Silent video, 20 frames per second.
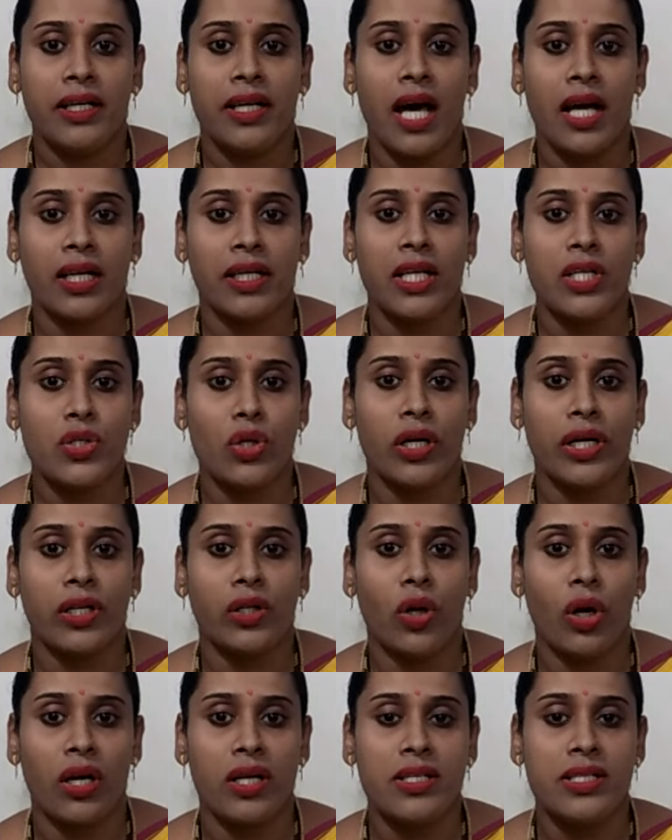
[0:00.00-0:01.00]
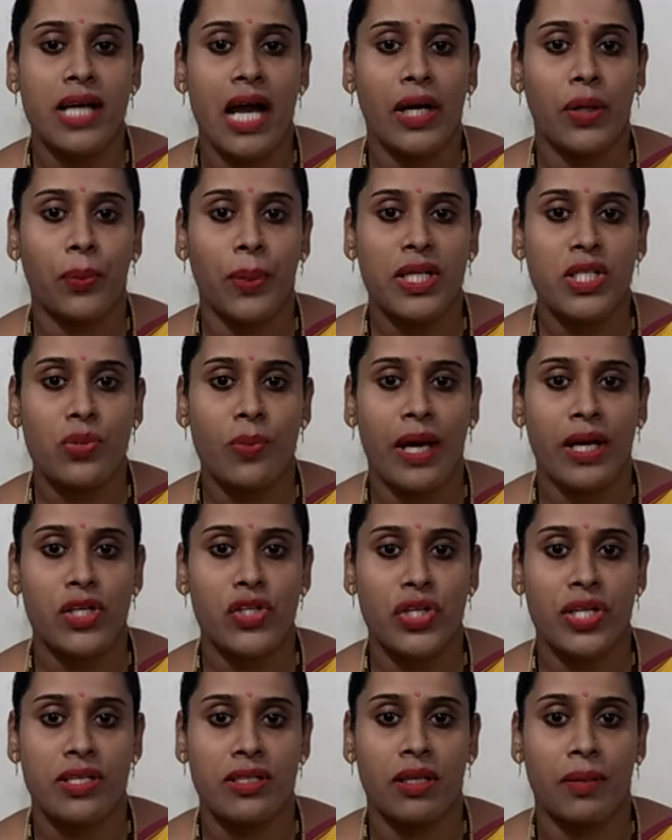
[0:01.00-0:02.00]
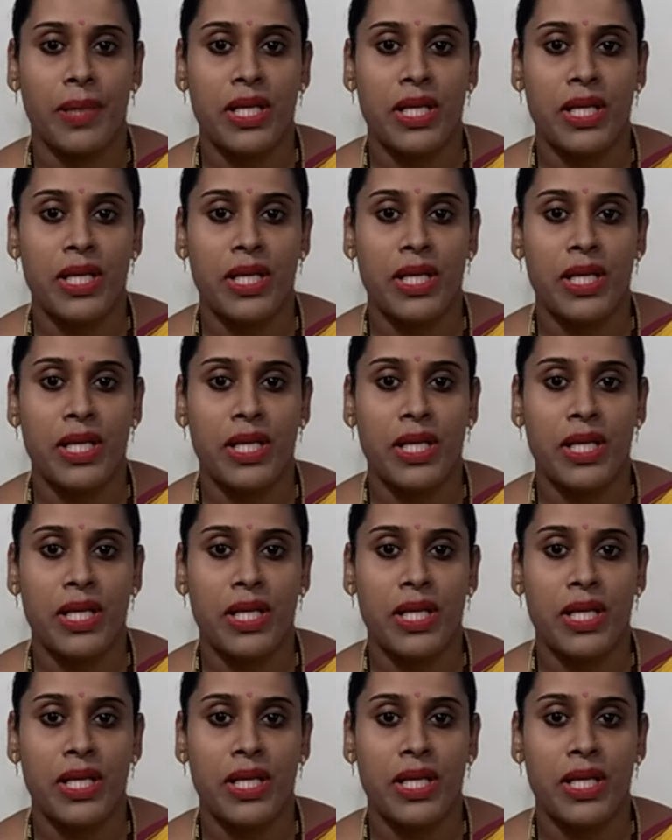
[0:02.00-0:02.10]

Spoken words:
darkness or ignorance at once vanishes.